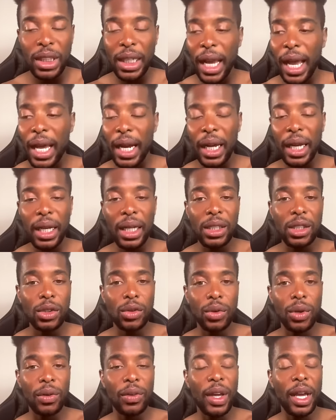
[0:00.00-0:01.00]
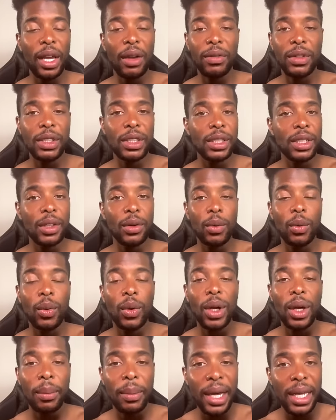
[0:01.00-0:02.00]
I got a history of every single
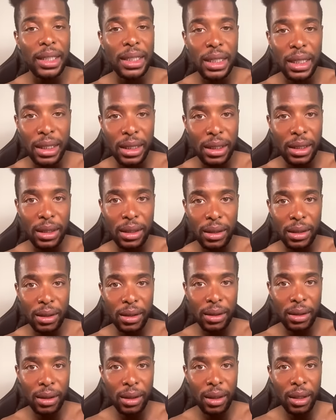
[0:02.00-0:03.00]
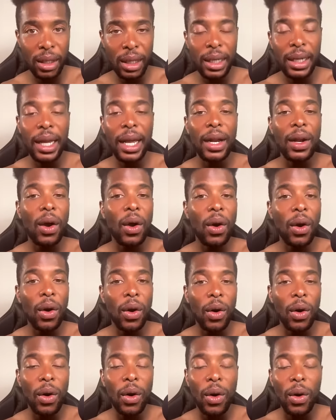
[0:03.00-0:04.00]
one of my tests, then
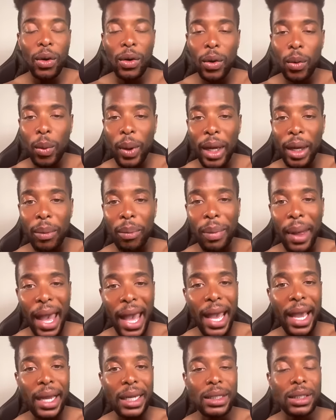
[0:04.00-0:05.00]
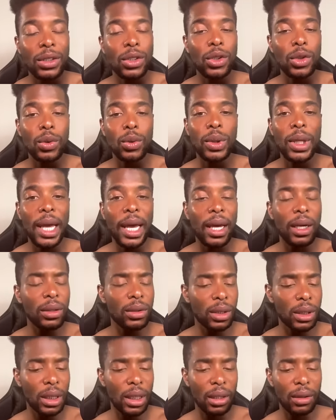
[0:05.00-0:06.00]
all the way back to two
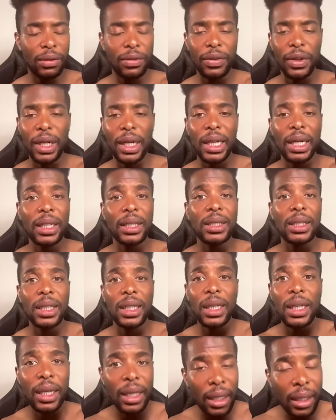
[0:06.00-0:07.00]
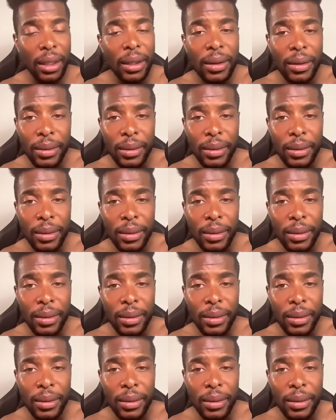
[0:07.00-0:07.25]
thousand and fucking ten.